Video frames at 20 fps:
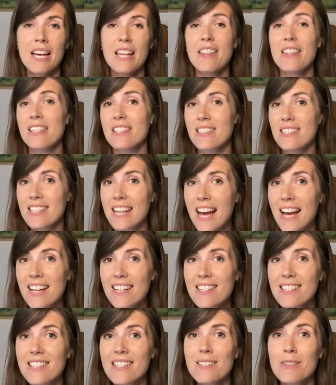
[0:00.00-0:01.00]
The
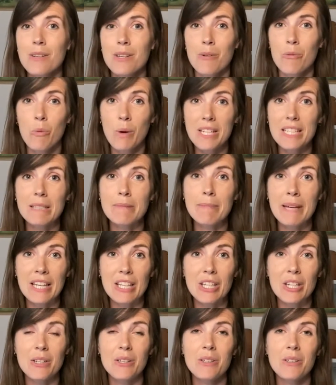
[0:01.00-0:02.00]
standard wedding
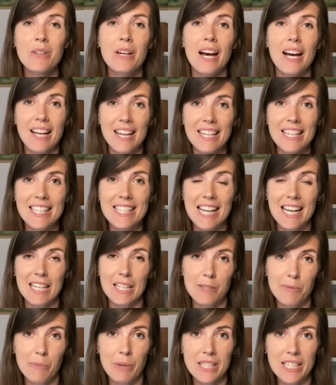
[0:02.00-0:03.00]
menu at an
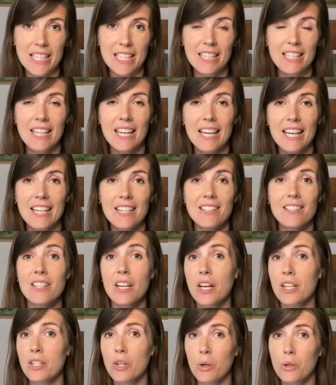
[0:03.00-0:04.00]
Italian wedding is
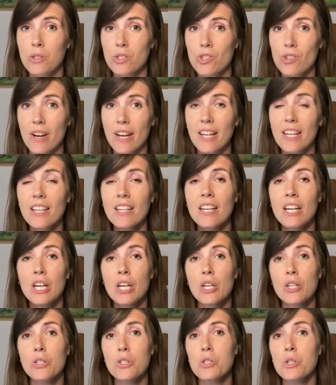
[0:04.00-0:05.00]
an entree,
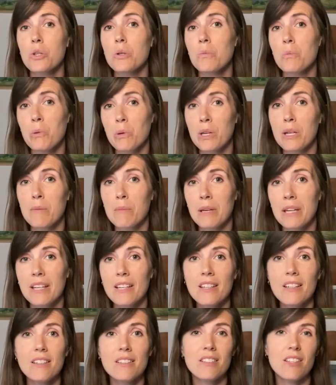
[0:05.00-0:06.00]
2
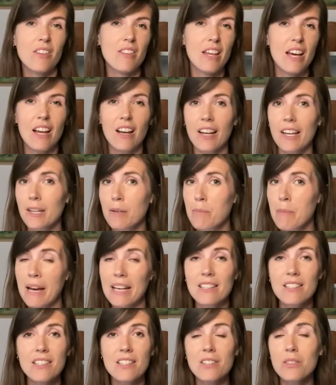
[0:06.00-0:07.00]
primi, so they're like
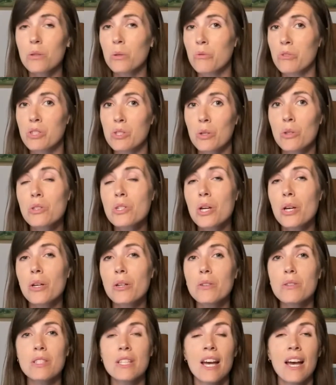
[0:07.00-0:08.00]
pastas or
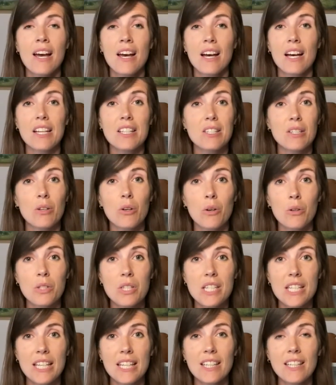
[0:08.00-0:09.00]
risottos, a
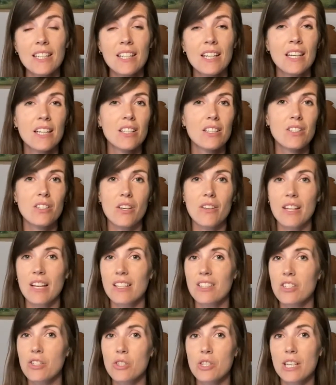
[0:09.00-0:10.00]
secondi, so that's
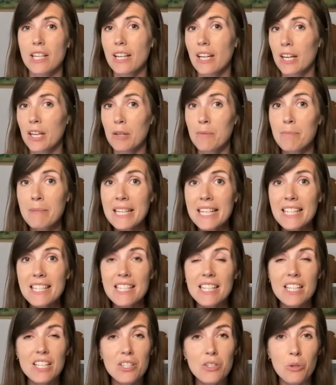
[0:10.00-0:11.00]
usually like a meat
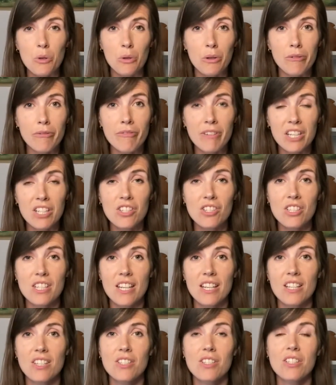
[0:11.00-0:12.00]
dish or a fish
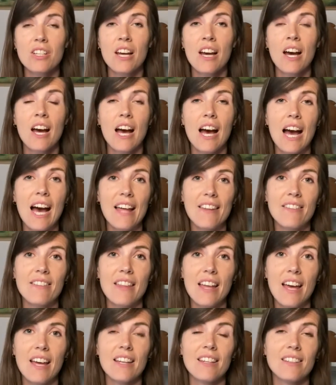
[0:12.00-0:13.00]
dish, and
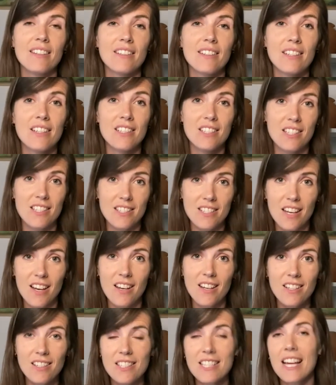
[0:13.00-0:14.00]
then a dessert